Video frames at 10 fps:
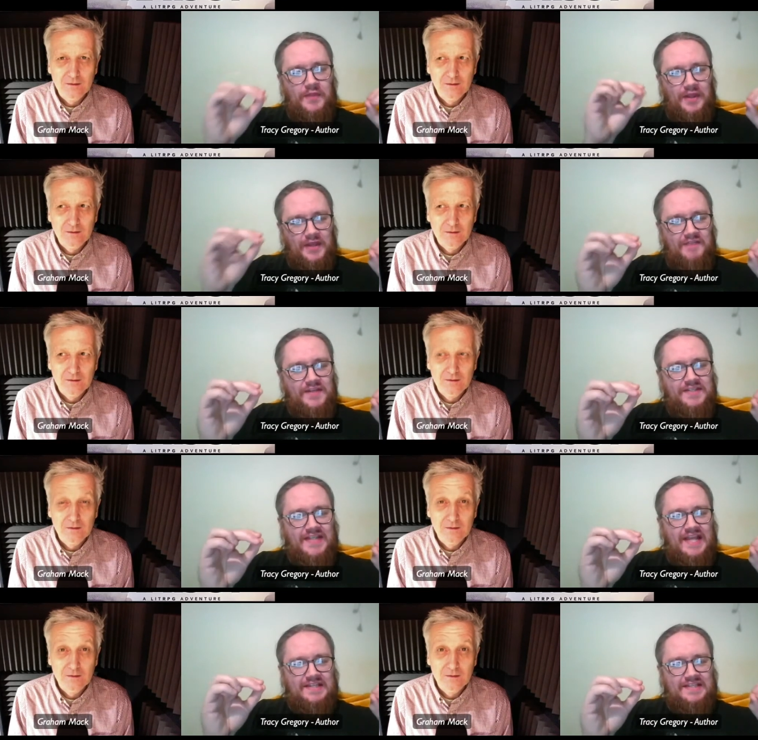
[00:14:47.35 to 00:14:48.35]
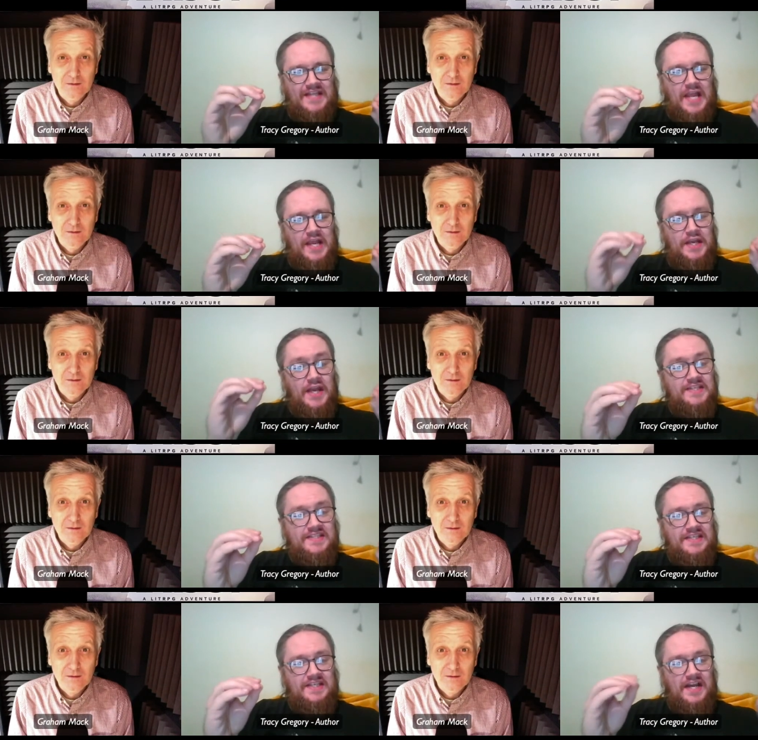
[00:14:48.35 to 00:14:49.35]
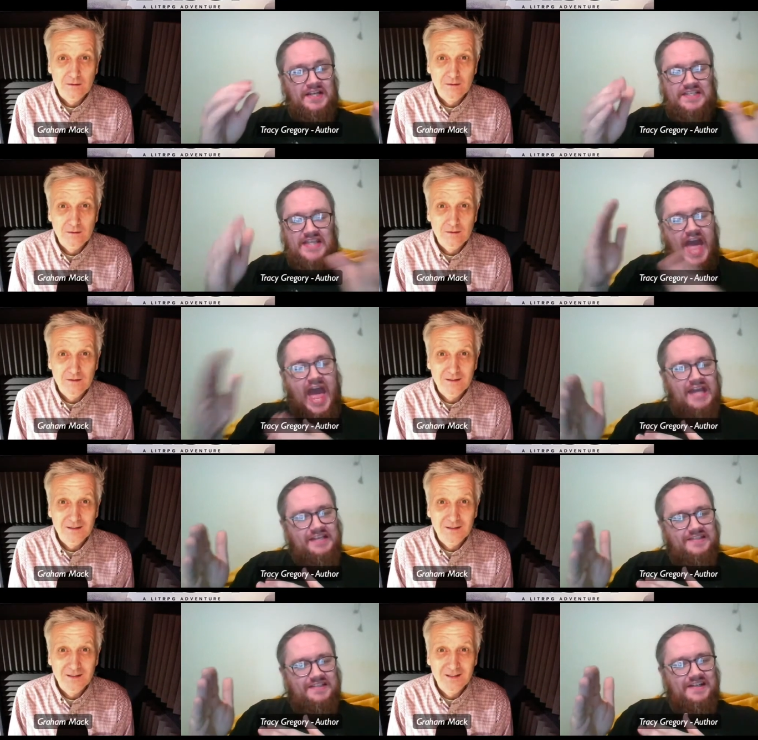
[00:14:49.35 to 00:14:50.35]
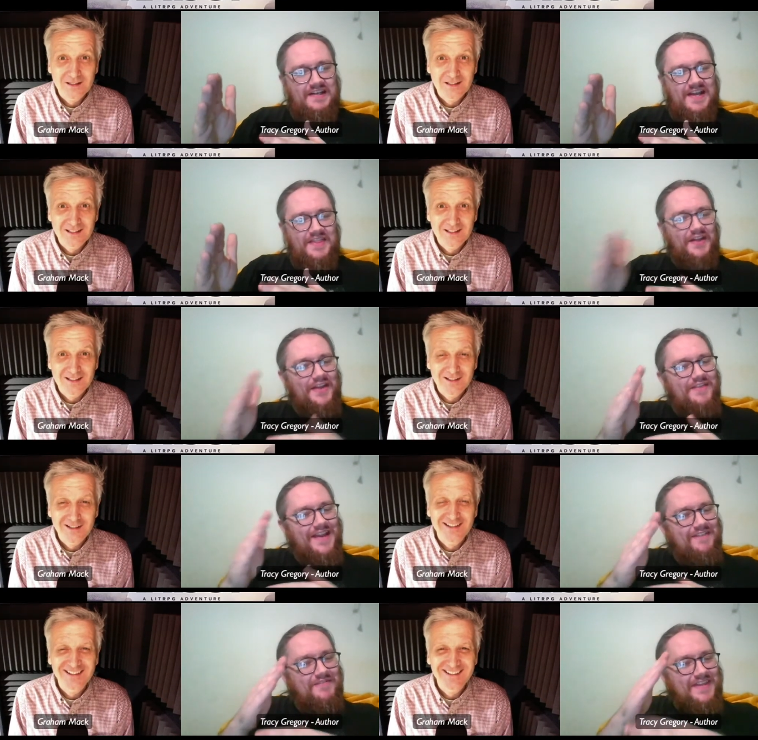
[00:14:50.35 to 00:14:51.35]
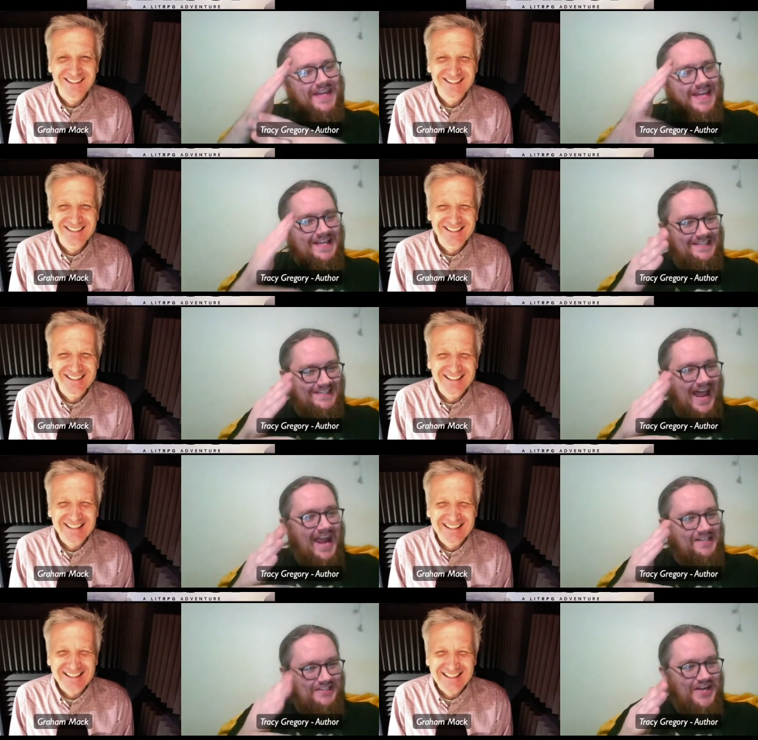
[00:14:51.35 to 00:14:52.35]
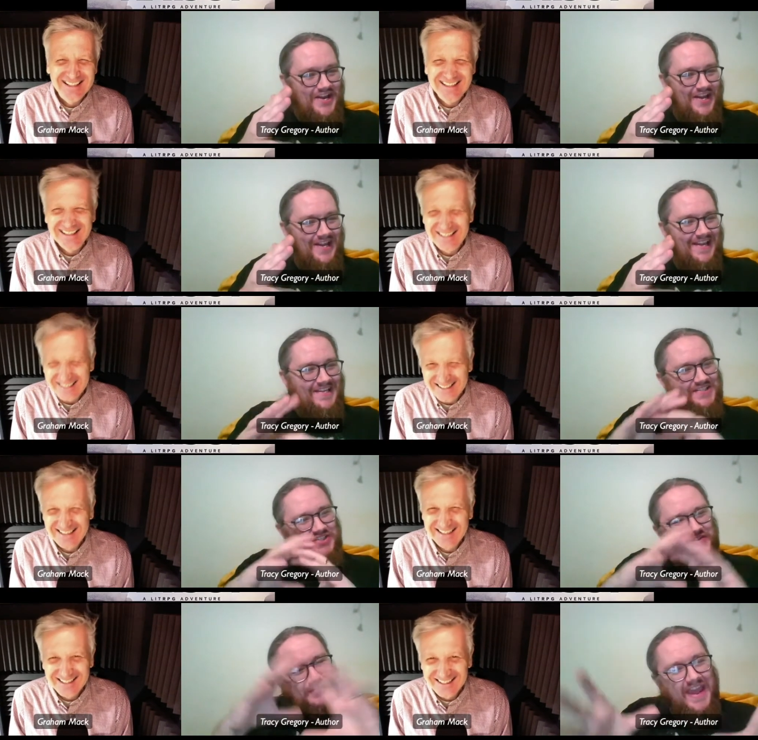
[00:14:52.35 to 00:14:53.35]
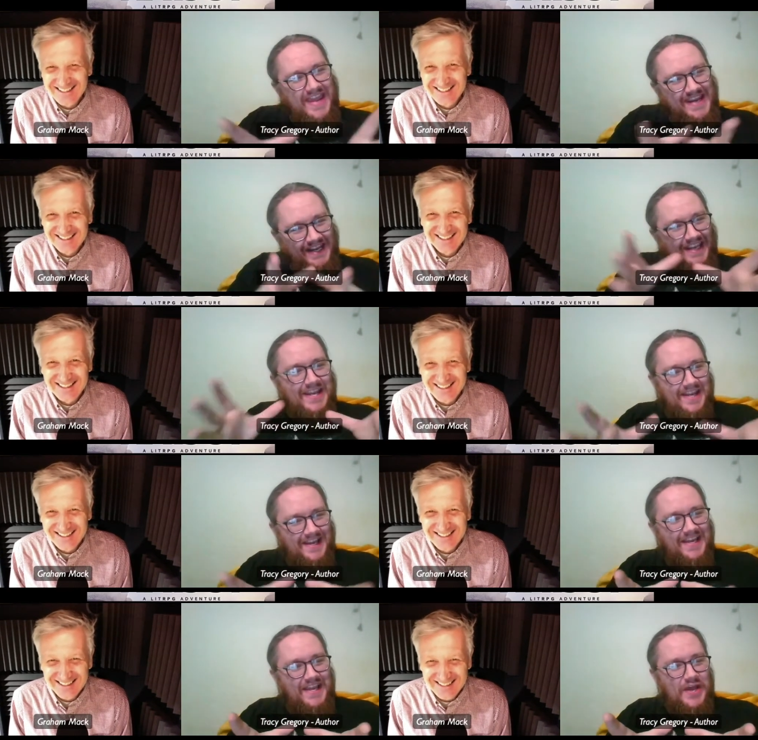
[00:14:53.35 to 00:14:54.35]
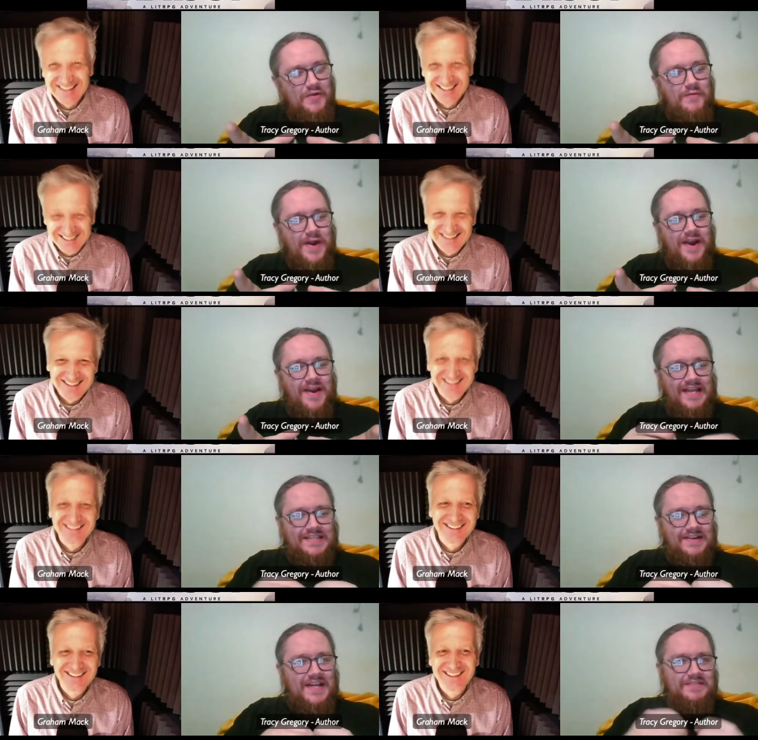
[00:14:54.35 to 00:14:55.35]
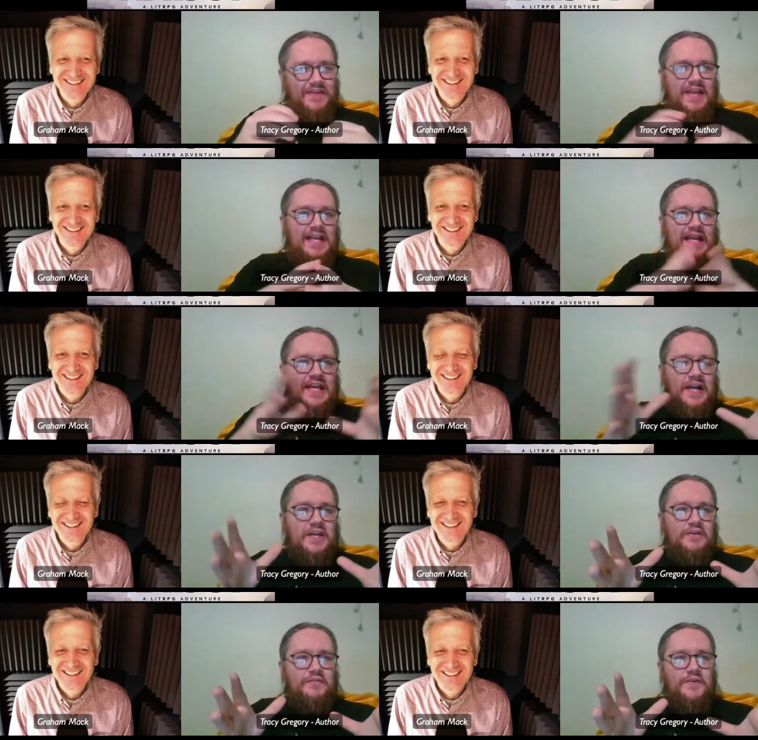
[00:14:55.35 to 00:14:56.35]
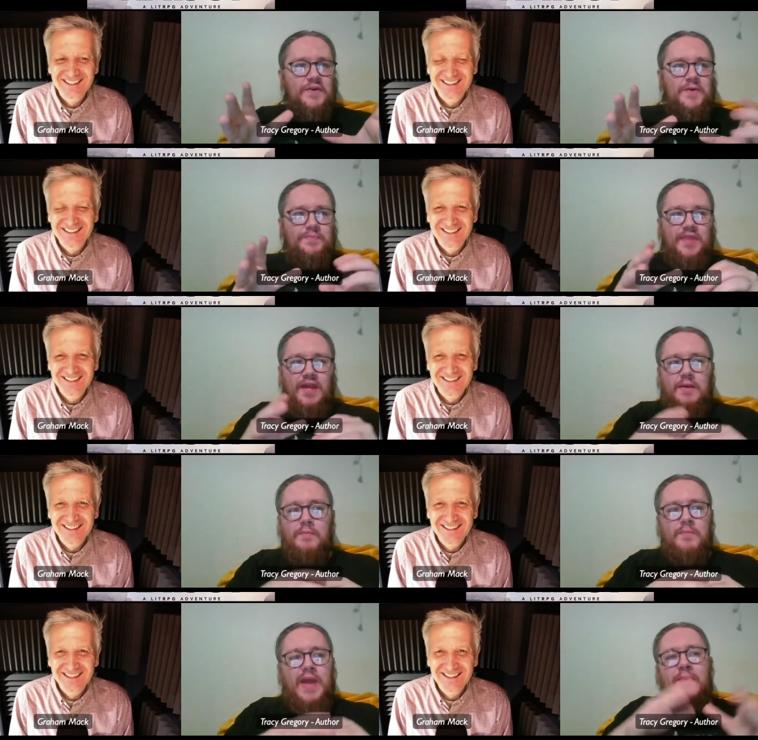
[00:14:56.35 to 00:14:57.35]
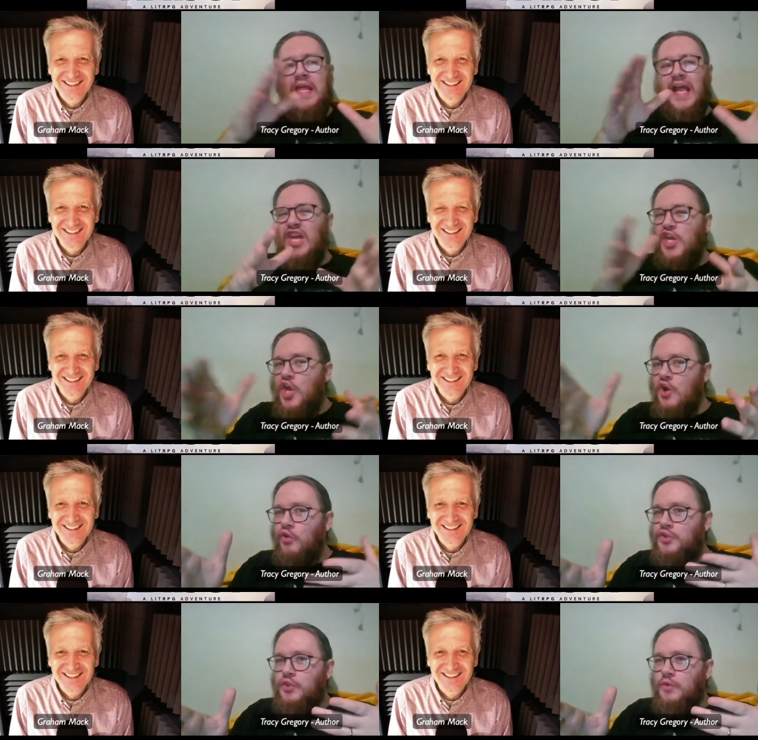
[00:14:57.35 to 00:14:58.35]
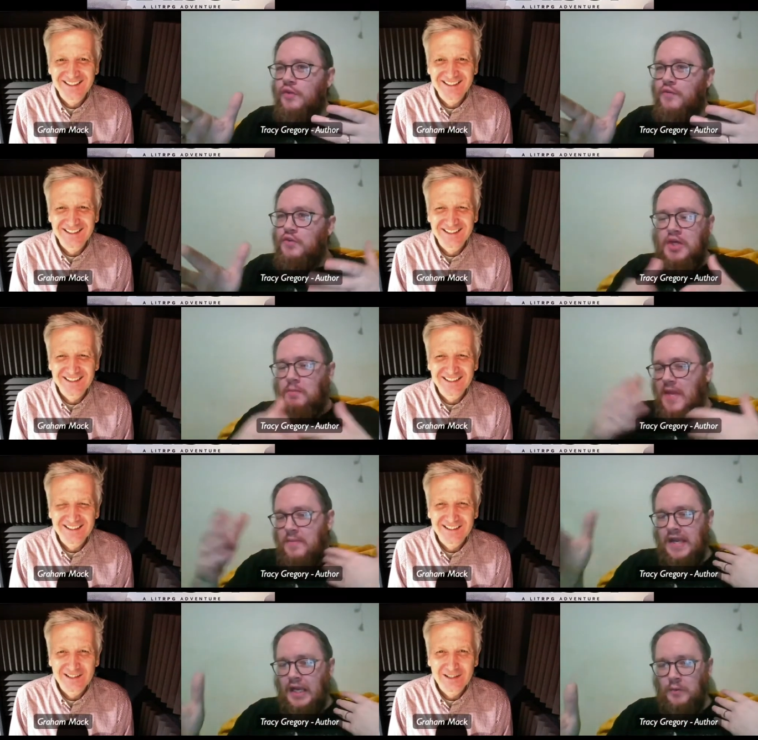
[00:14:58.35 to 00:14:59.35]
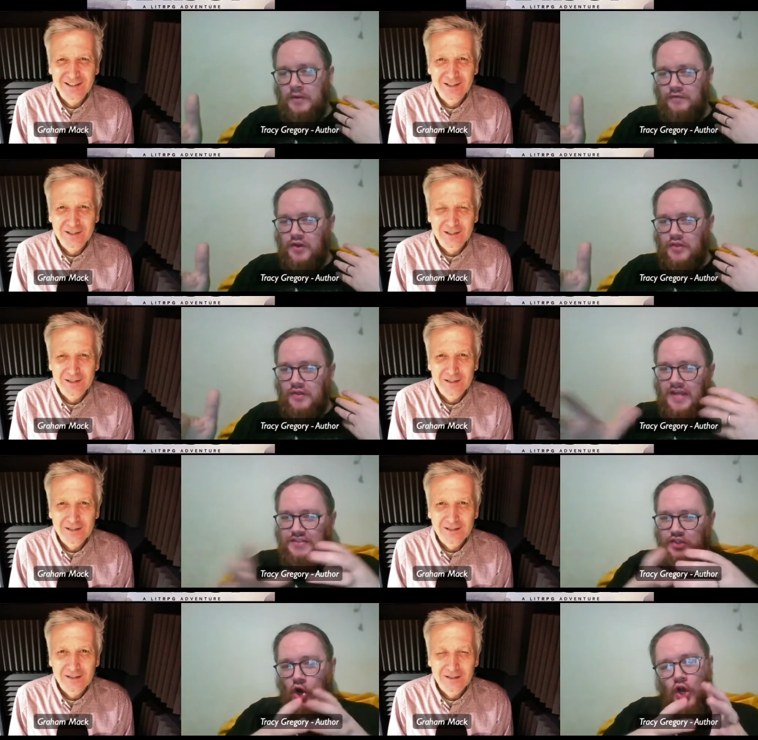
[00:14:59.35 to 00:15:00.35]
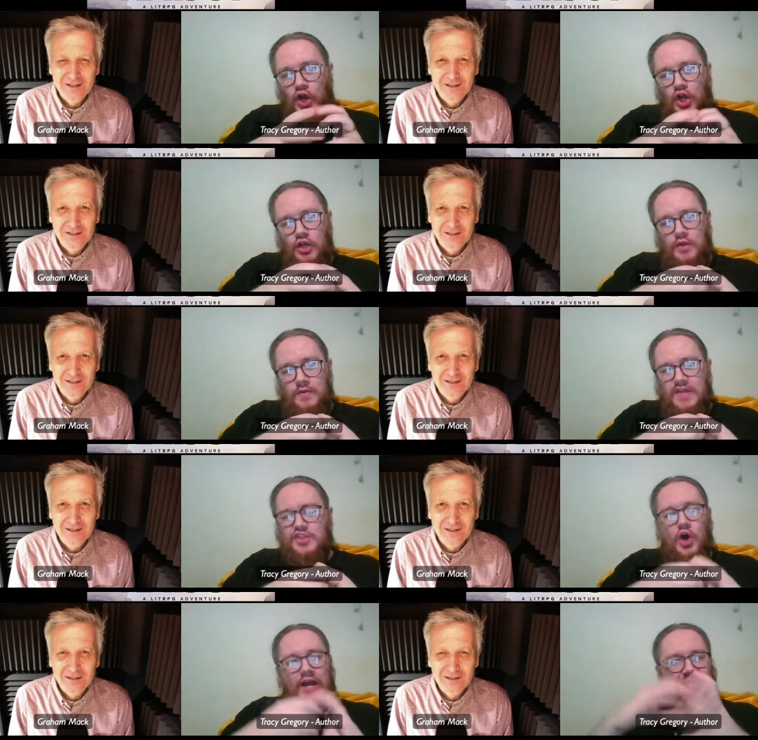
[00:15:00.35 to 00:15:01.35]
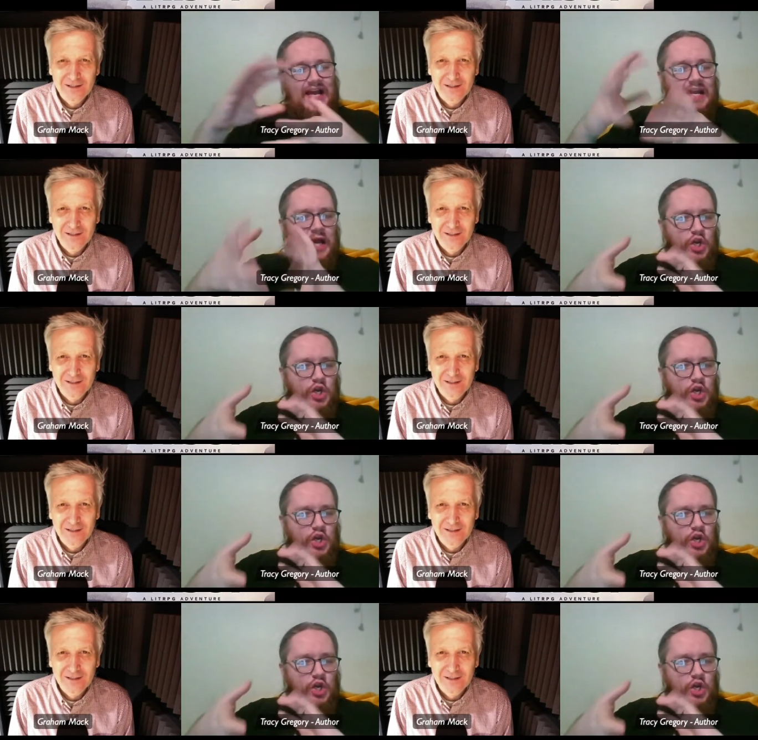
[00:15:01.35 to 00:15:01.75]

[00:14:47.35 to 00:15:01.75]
Speaker 1: but they'll give the date as like 1990 X. They'll never give the exact year, just just vaguely kind of where it is. So it's vaguely kind of maybe like a year or two into the future, maybe a little bit further. It's not it's not exactly